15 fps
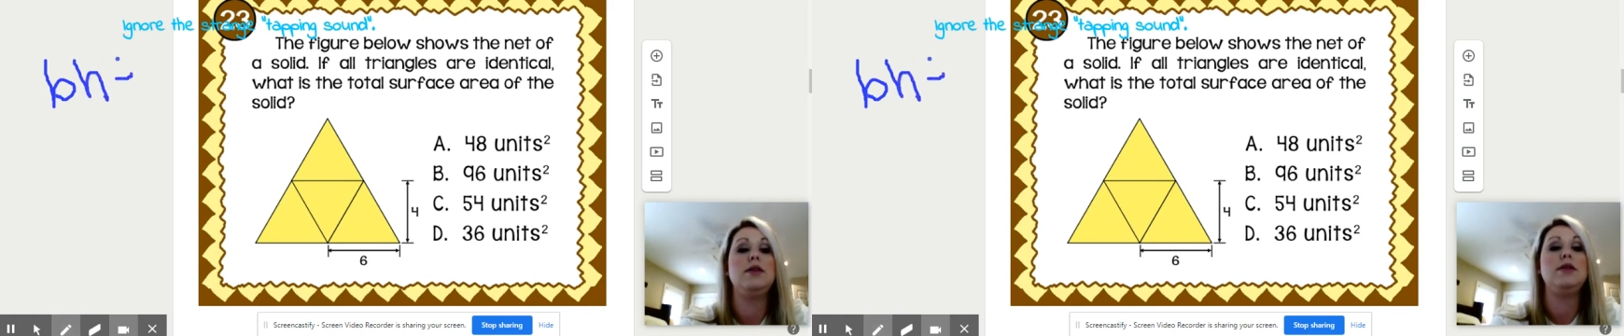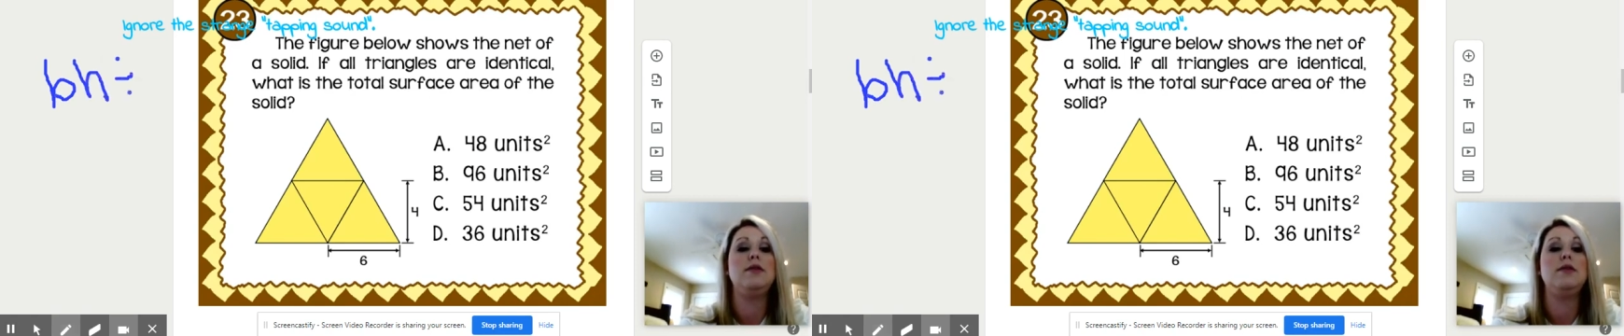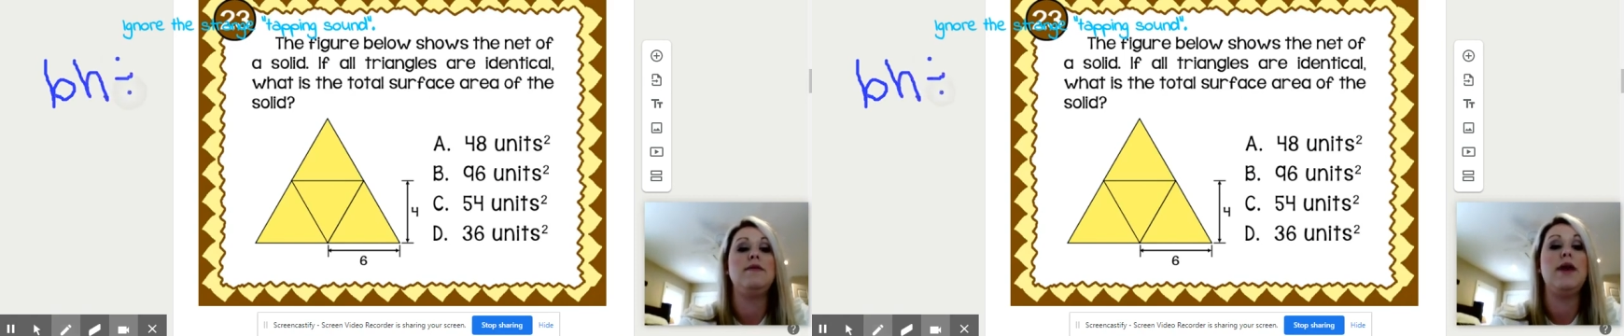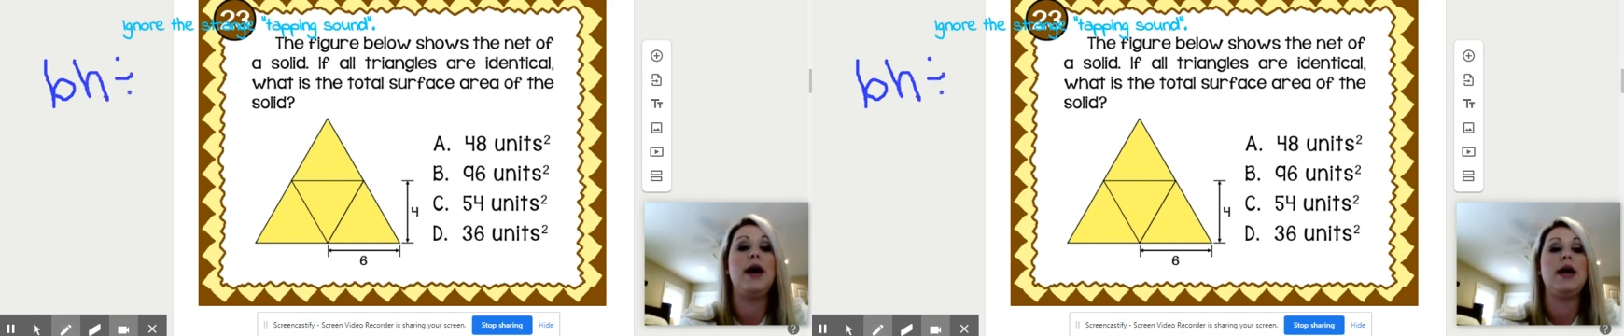
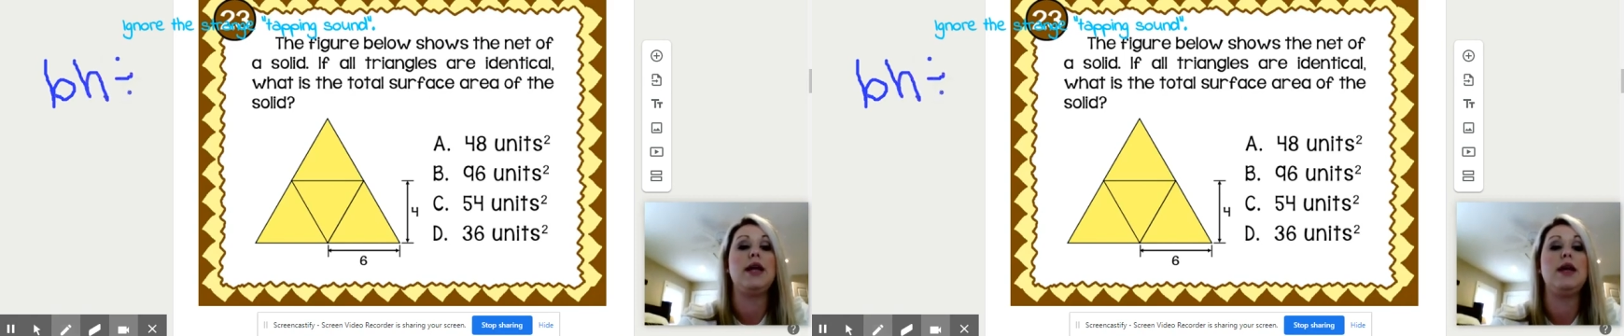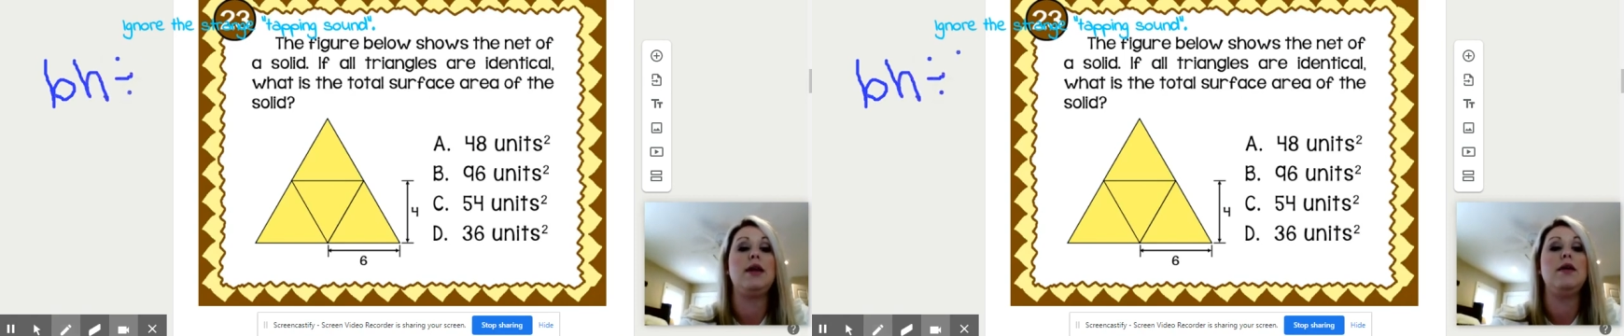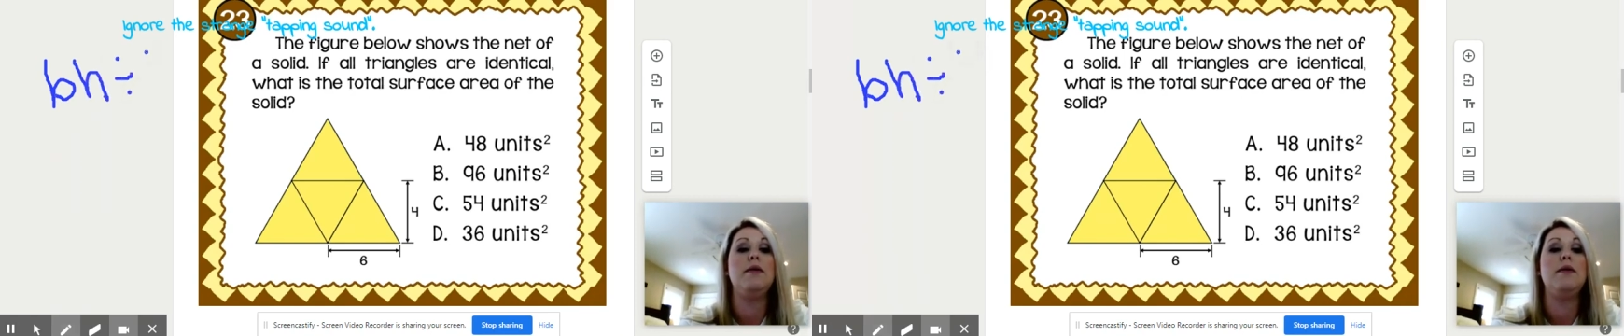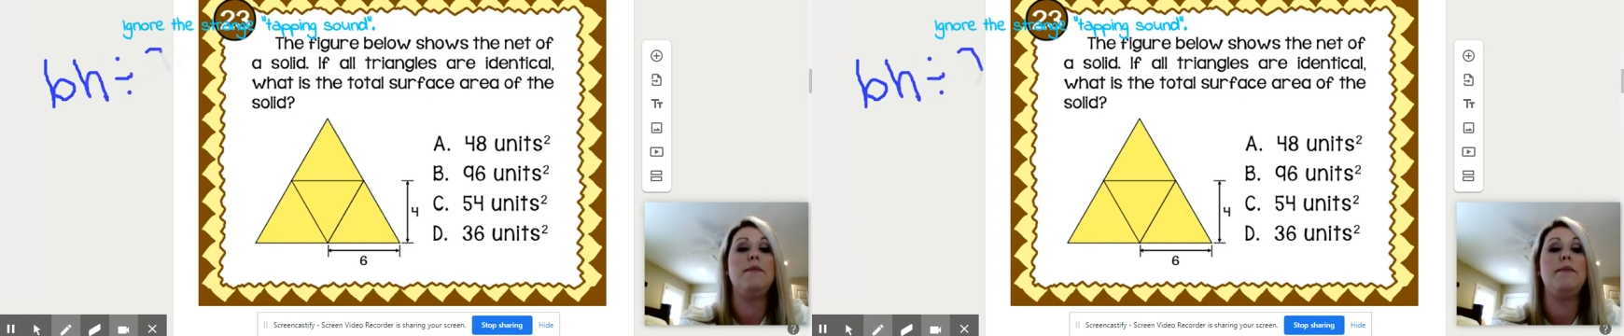divided
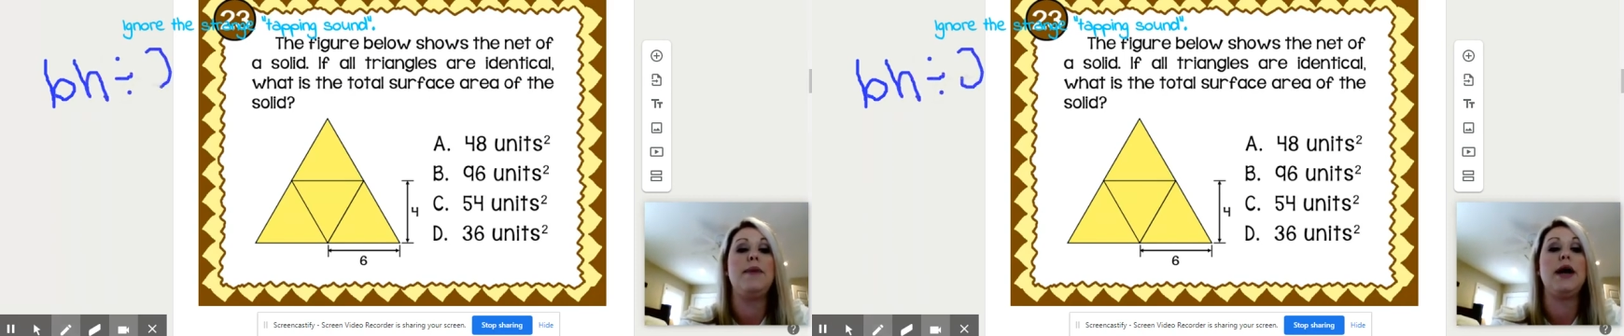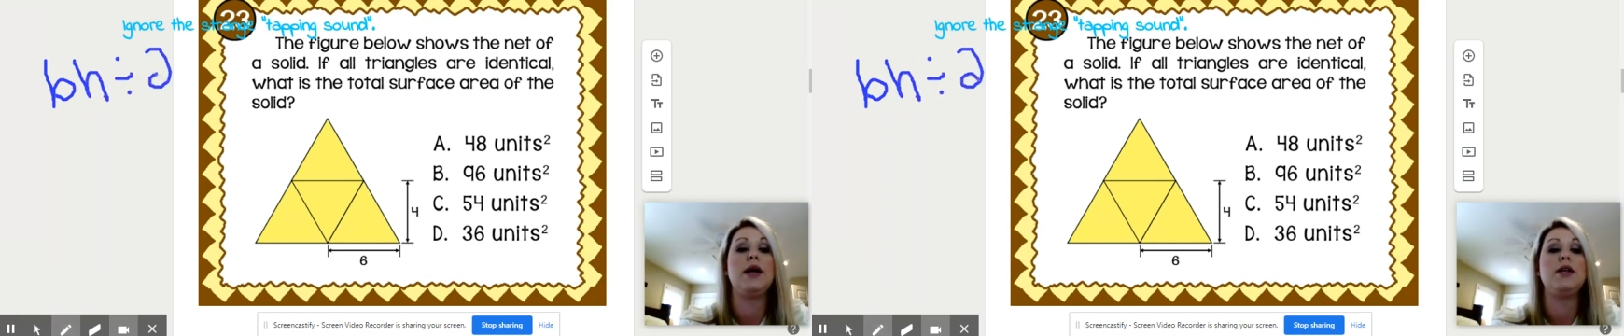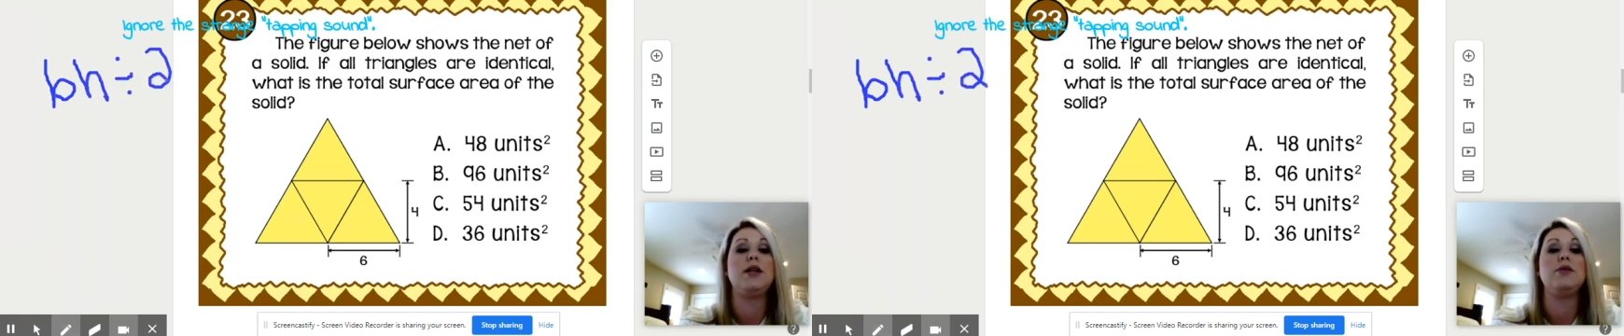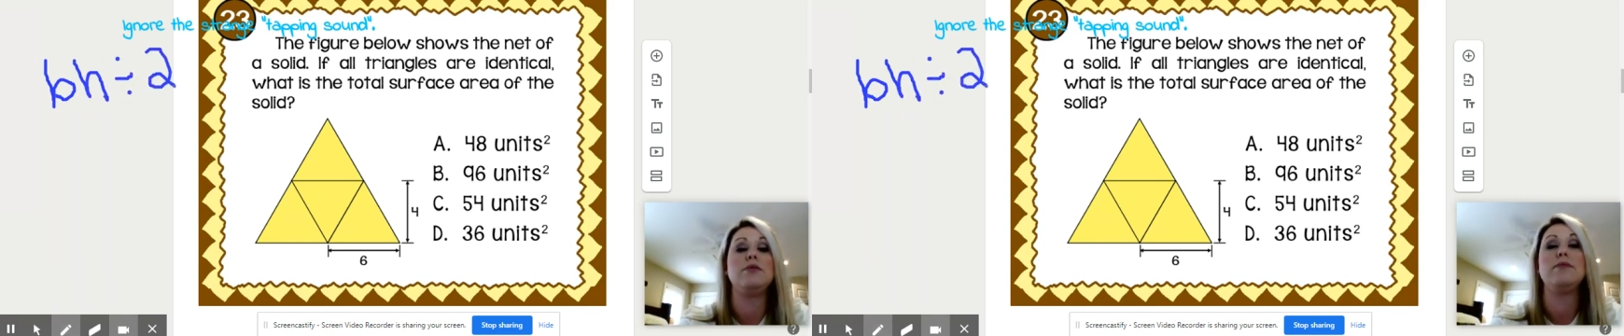by
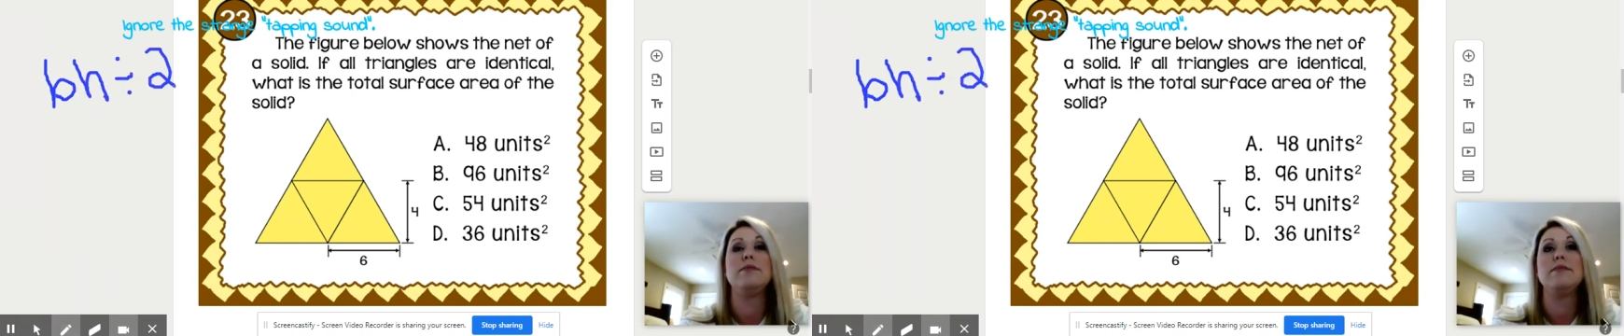2.